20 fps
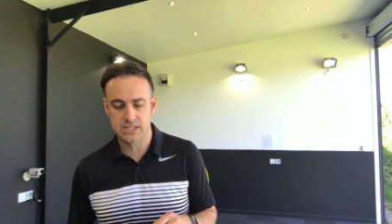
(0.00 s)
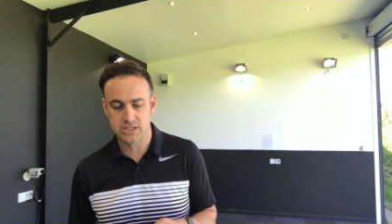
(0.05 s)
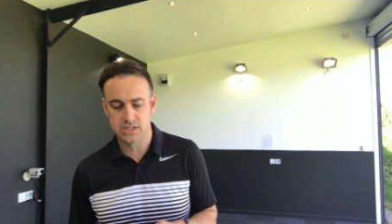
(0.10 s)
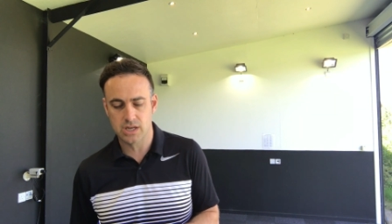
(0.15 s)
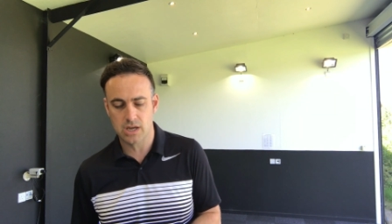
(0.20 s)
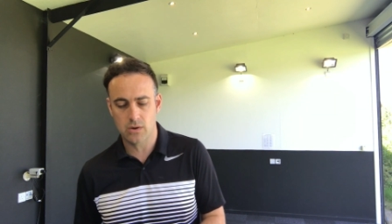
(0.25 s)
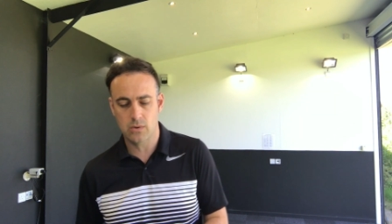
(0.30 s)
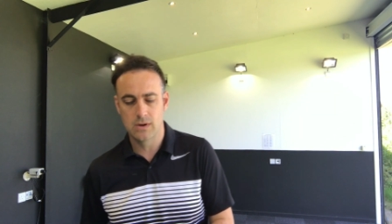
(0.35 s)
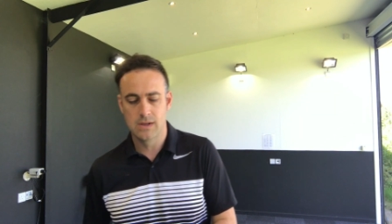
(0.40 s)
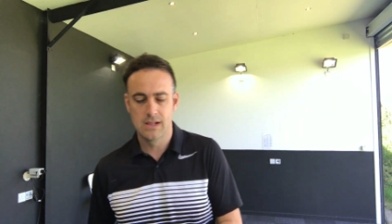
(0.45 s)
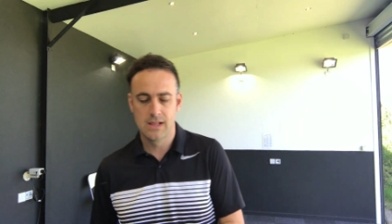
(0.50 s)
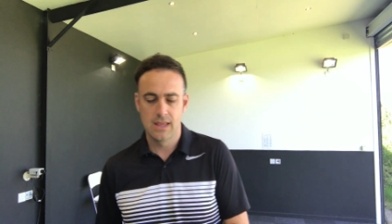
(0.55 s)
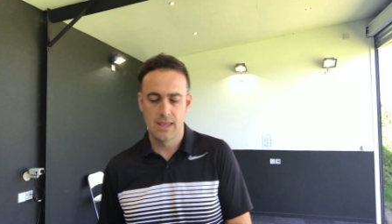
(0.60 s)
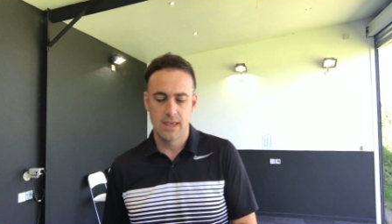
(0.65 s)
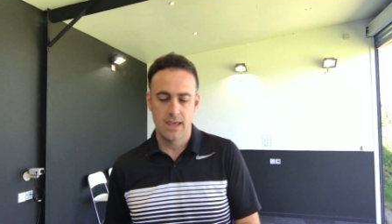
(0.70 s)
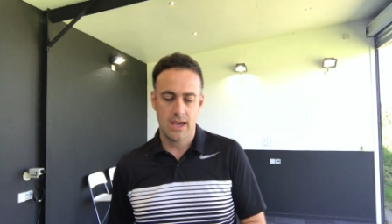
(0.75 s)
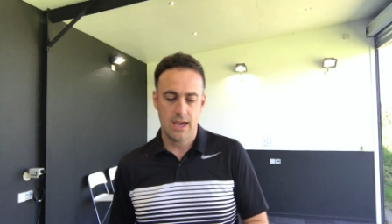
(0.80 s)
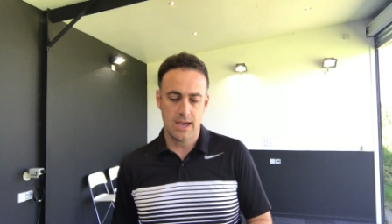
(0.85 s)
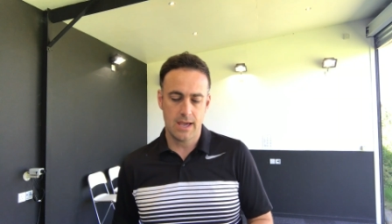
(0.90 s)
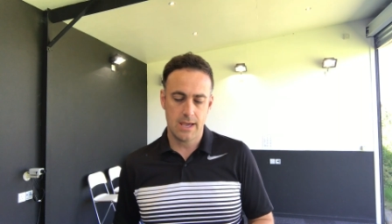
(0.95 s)
So,
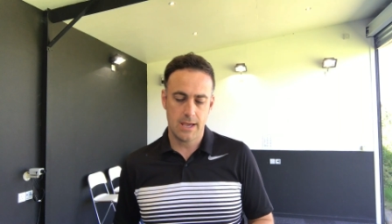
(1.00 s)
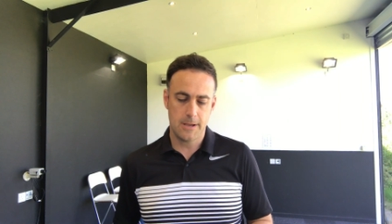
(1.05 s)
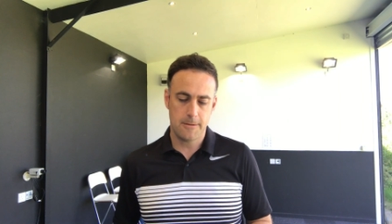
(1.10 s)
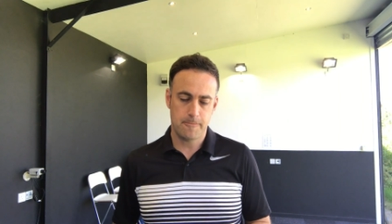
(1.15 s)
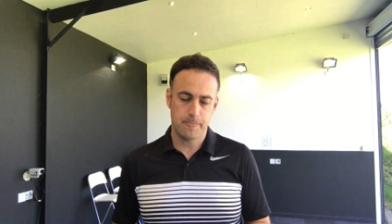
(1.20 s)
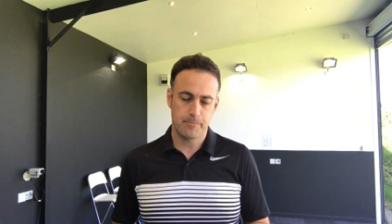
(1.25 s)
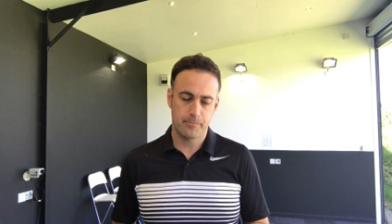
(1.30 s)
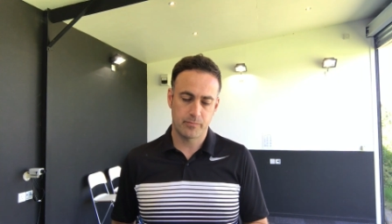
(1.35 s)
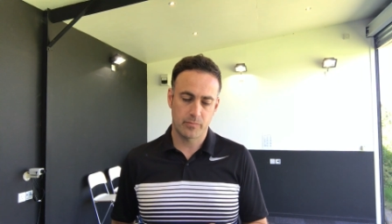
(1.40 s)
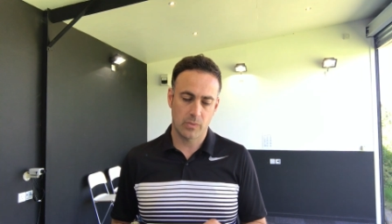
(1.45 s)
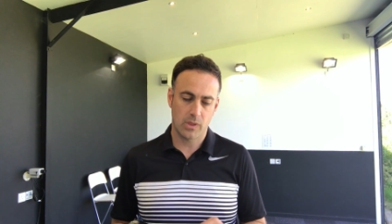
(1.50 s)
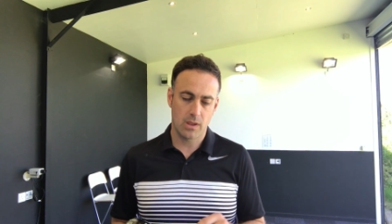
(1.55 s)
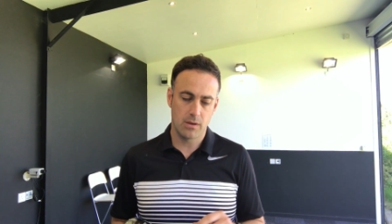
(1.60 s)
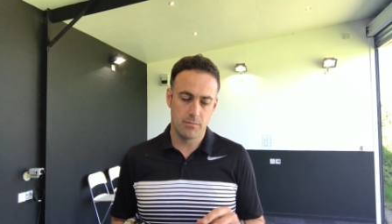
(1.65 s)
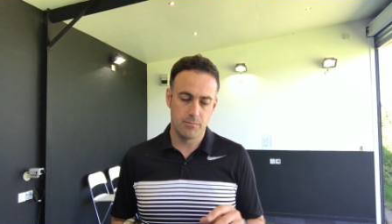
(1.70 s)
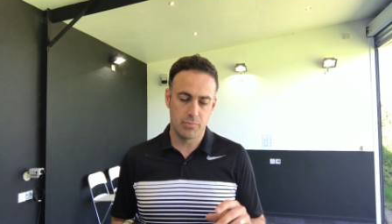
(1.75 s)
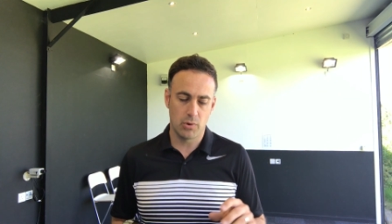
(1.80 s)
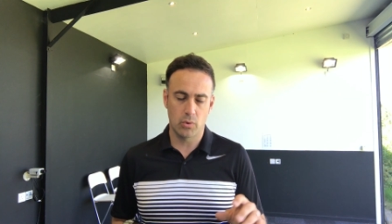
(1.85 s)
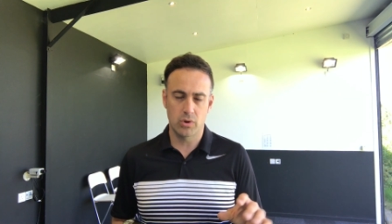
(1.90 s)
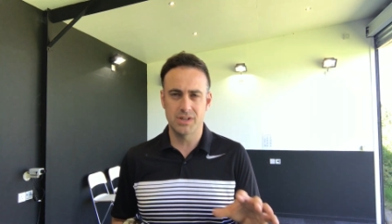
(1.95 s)
but
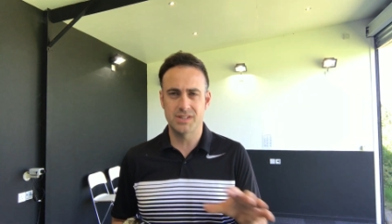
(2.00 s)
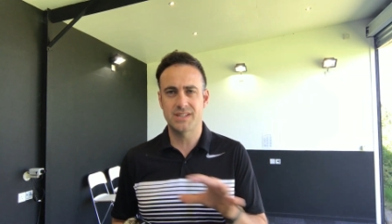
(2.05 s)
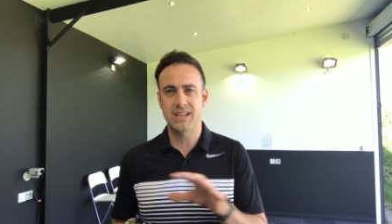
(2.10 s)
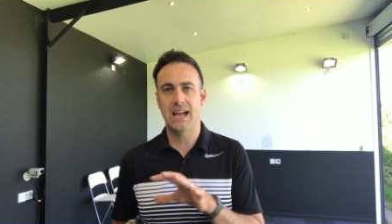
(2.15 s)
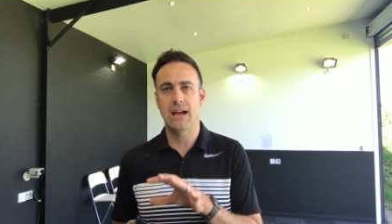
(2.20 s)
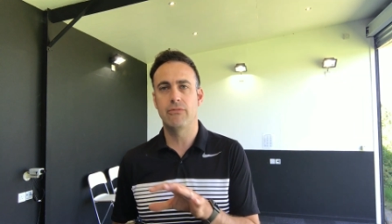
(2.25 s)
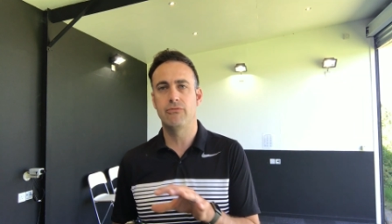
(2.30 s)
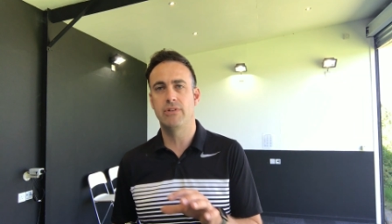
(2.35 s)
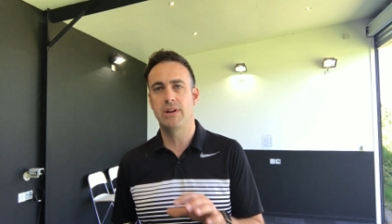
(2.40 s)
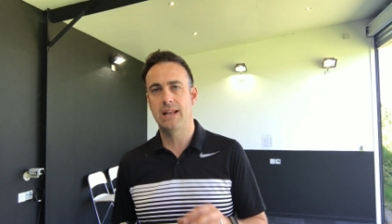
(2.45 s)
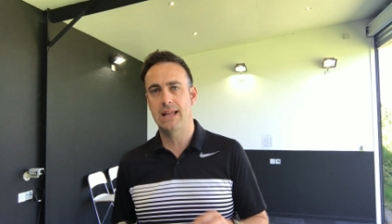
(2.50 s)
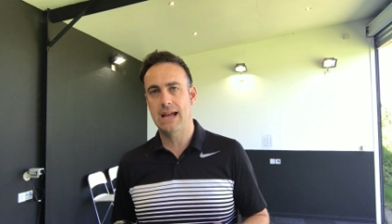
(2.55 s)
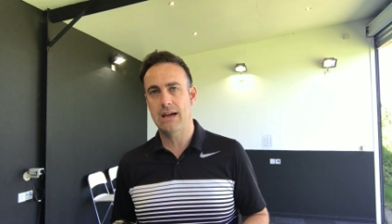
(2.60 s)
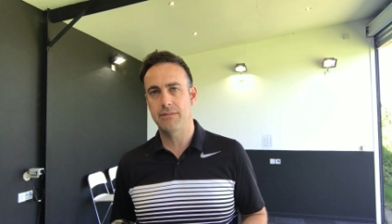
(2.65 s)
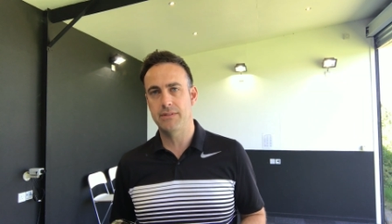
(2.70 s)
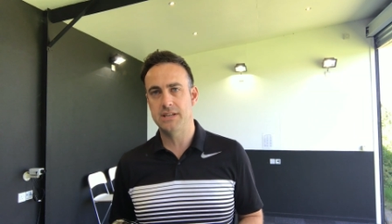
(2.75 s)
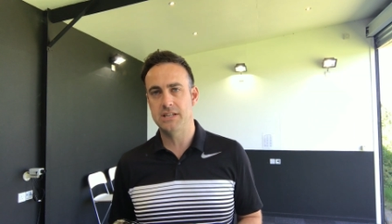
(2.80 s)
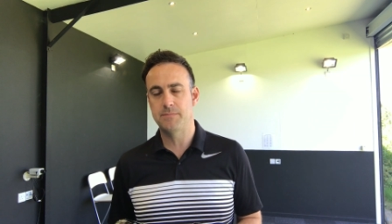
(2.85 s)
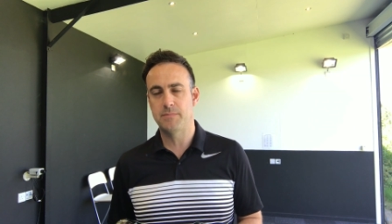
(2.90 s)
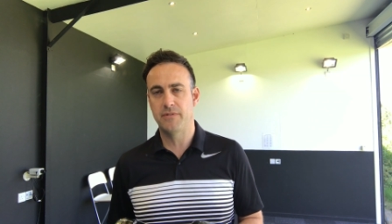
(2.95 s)
we're going to see how
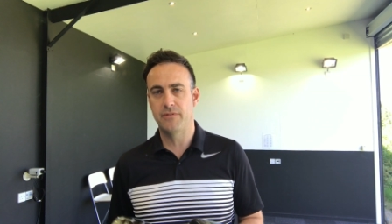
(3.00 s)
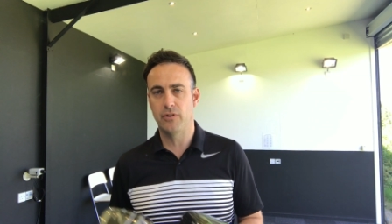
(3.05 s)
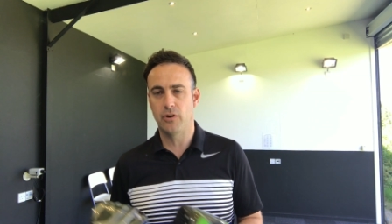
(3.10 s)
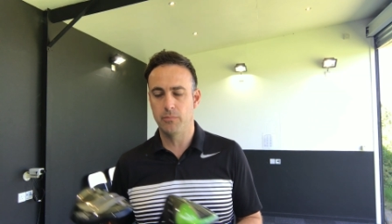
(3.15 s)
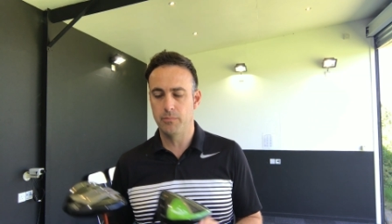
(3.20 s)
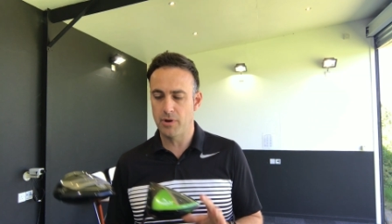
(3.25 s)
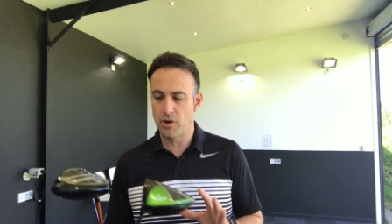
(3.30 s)
these perform.